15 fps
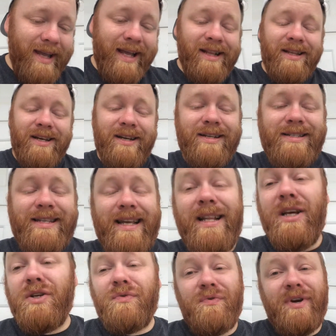It
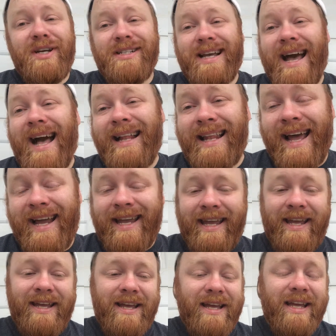looks fresh. I like
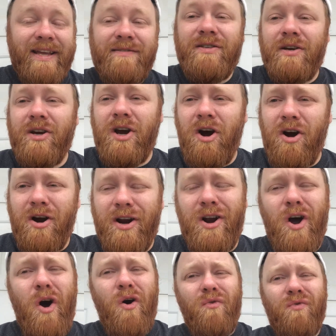it. Gives the car an
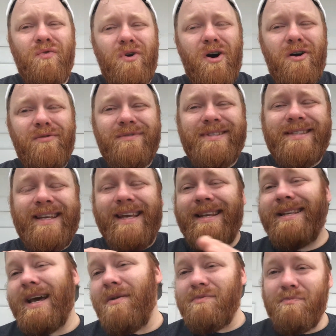overall 10
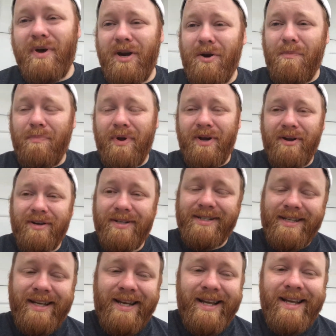times better
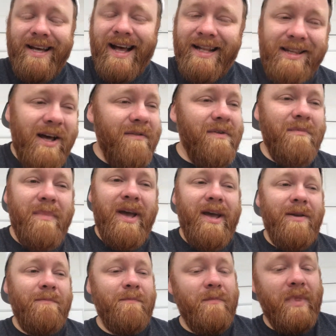appearance. I love it,
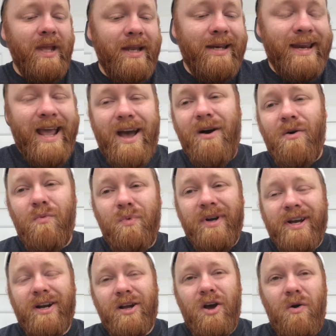man. Now we're
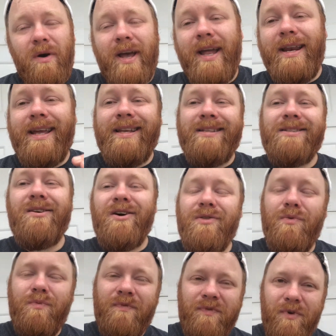gonna go ahead and install
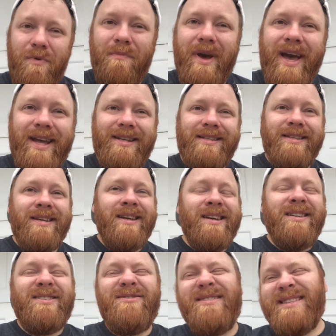the floor mats.
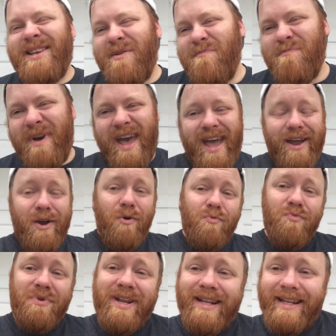So sit back,
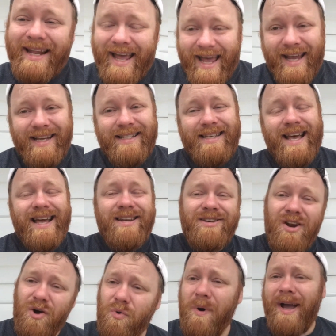relax. I
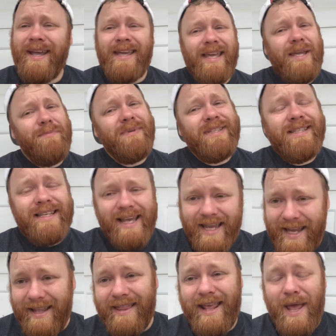know I keep
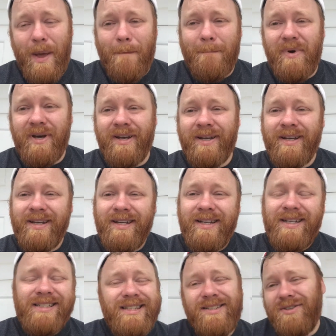saying that, but
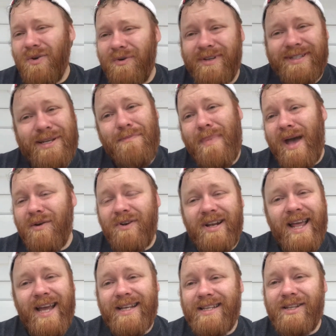just do it. Sit back,
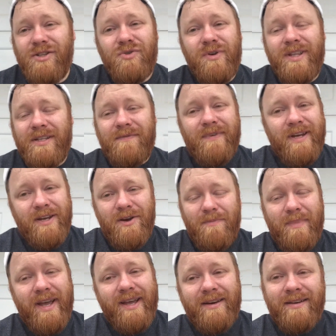relax, and enjoy this video,
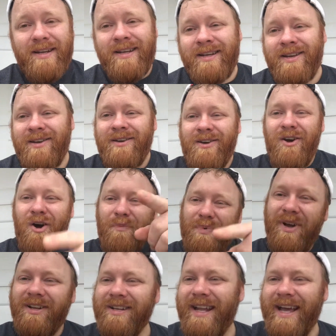man. Hope
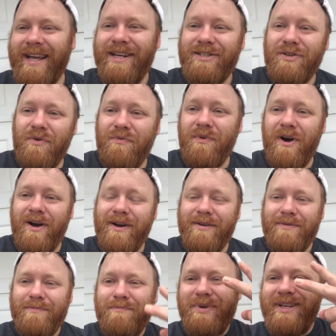y'all are liking it so far.
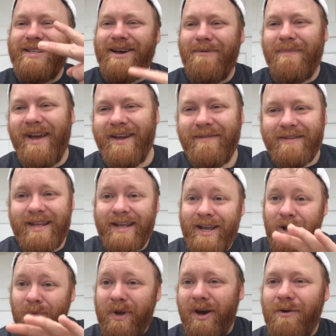Peace out, man.
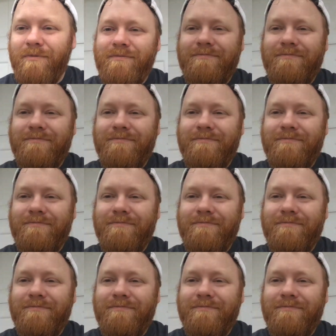Here we go.